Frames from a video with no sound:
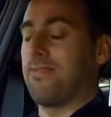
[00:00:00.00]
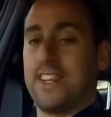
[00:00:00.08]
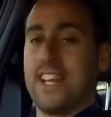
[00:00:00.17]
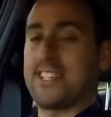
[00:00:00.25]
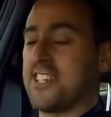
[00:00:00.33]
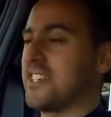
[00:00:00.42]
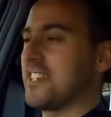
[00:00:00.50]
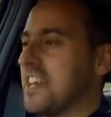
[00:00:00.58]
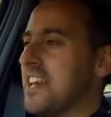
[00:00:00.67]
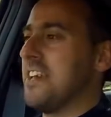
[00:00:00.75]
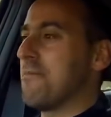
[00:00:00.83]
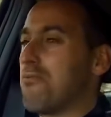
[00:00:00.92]
this is
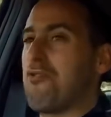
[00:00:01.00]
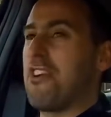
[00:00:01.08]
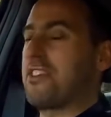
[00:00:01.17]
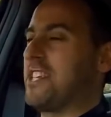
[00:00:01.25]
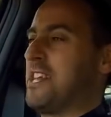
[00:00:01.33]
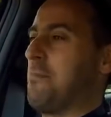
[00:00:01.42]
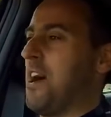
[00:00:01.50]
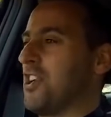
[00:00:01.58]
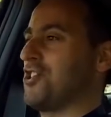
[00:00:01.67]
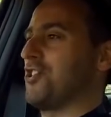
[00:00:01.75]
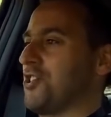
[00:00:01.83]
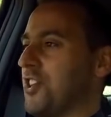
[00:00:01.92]
pretty
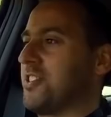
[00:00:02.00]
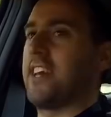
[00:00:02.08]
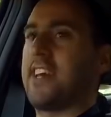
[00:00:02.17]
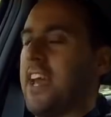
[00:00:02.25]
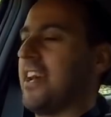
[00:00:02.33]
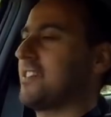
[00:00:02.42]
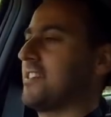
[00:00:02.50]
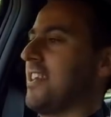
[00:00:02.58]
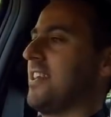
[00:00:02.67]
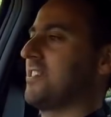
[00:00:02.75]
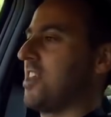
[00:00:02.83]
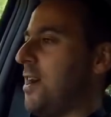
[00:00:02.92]
much as good as it gets
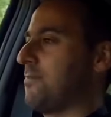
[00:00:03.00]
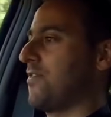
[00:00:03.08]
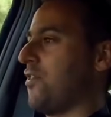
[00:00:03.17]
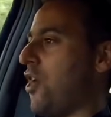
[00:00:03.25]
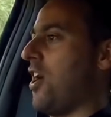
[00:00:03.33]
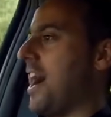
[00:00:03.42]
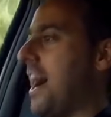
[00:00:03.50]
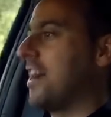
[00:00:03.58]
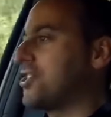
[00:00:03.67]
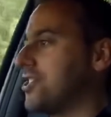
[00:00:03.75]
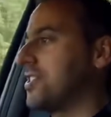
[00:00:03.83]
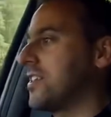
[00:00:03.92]
in terms of hot
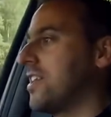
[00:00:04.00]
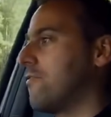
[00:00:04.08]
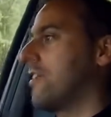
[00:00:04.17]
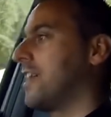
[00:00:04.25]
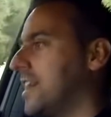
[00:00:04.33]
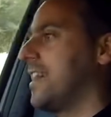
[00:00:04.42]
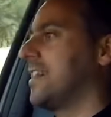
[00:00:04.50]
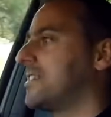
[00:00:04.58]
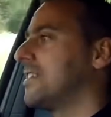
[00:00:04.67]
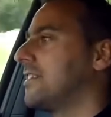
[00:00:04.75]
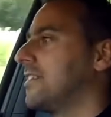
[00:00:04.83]
hatches. It really is.